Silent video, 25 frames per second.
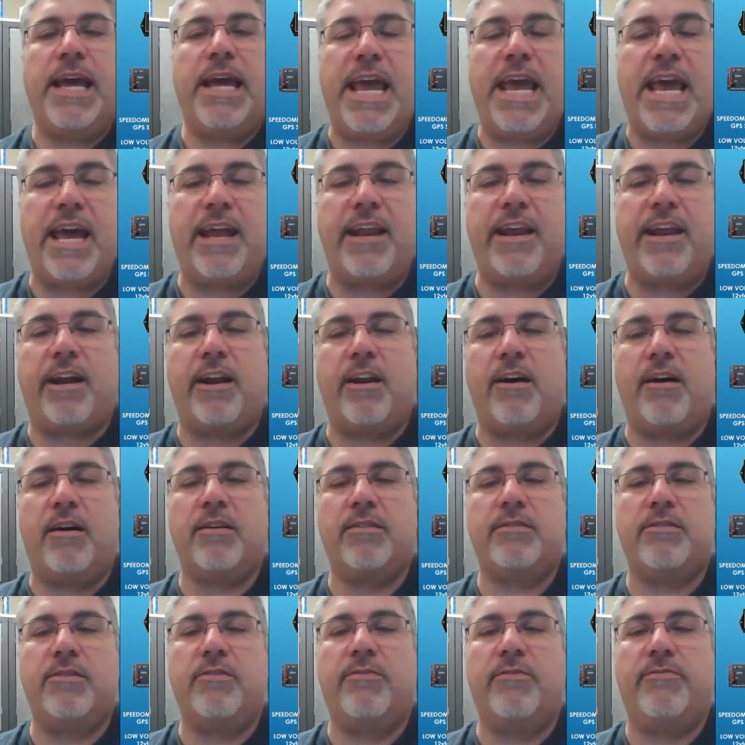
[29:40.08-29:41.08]
And it can
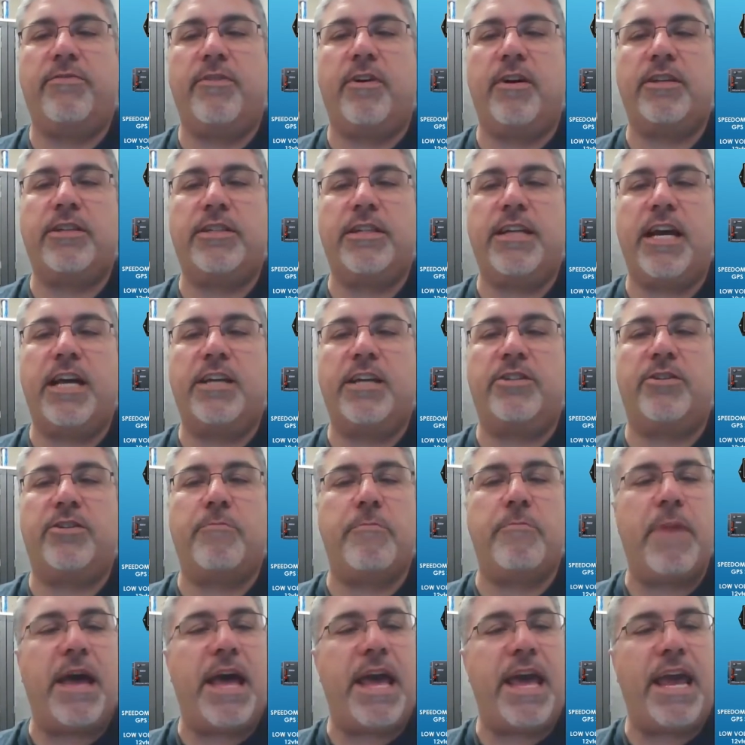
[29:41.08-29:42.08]
also function as your
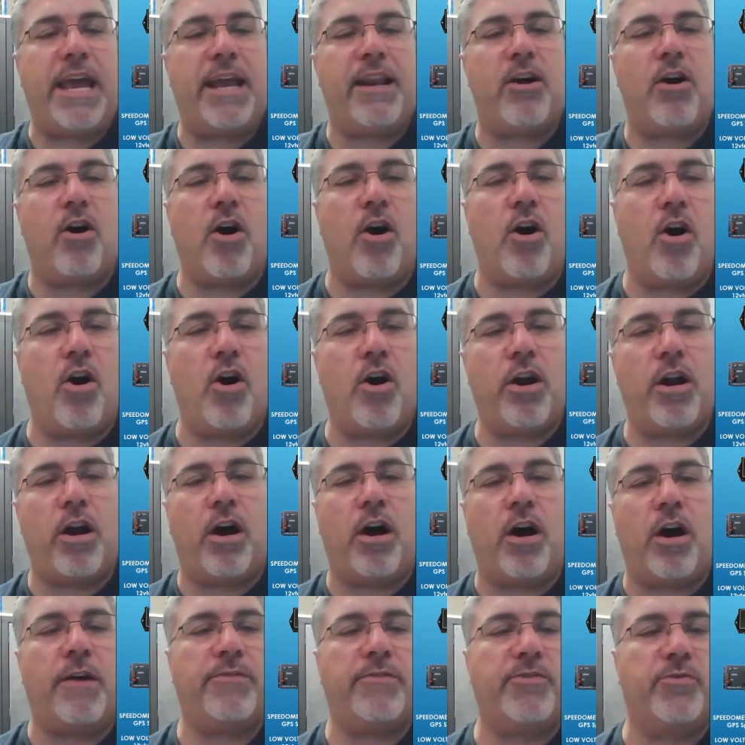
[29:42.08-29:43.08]
main
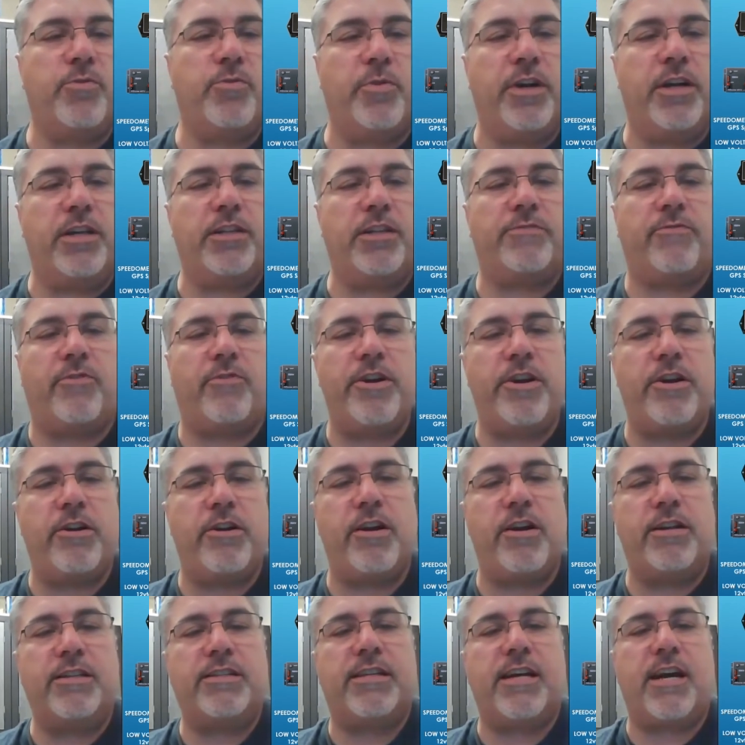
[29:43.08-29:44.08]
on-off switch for
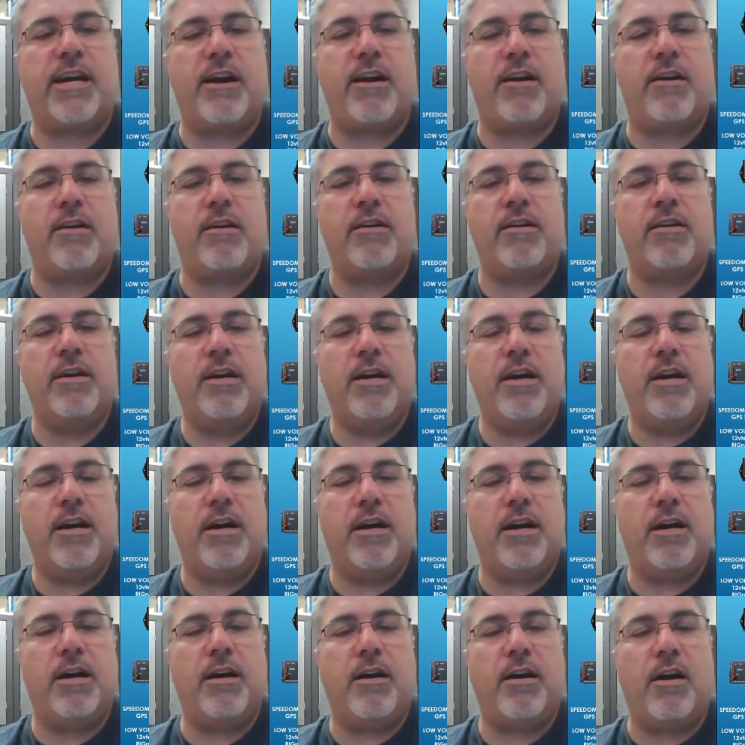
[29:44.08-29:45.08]
your entire
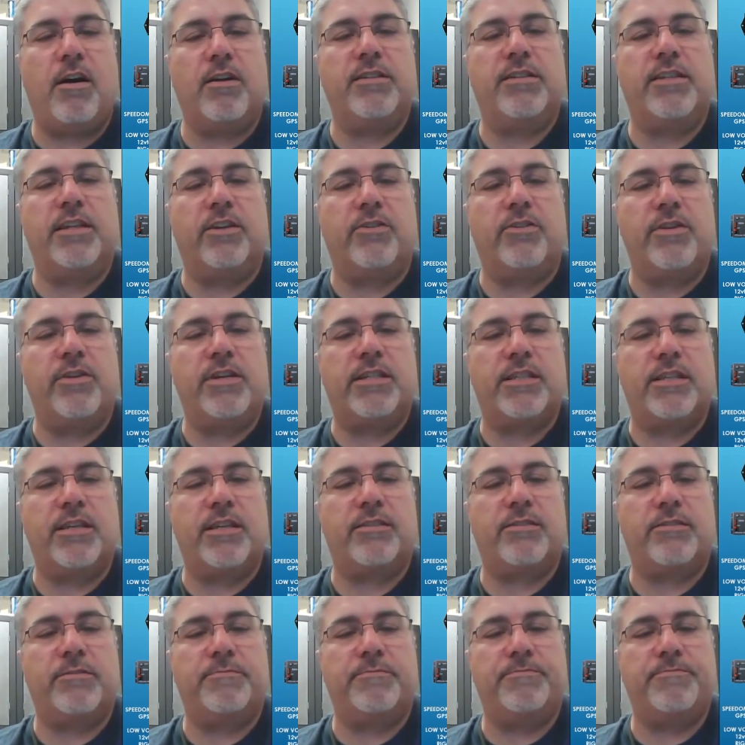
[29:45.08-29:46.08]
auxiliary
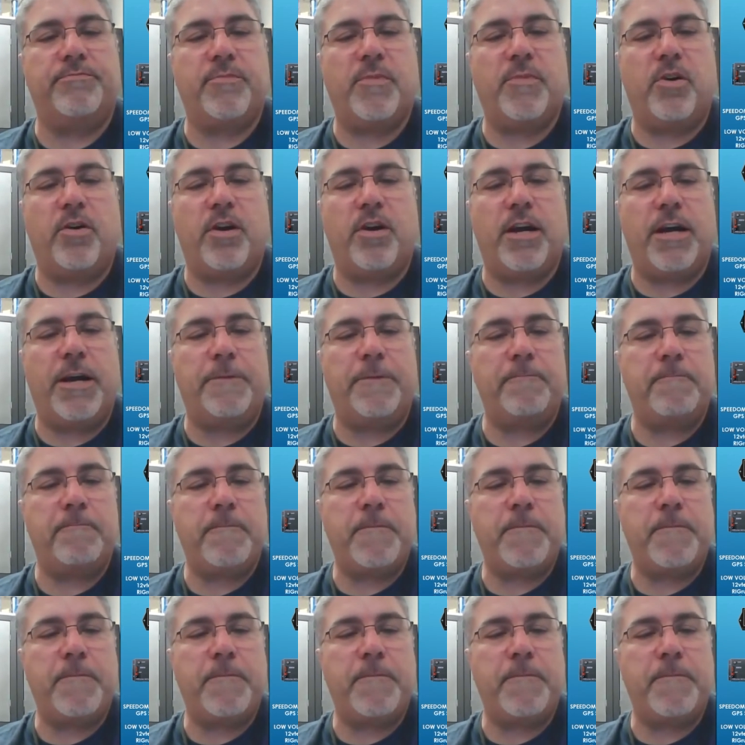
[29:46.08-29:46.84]
system. Okay.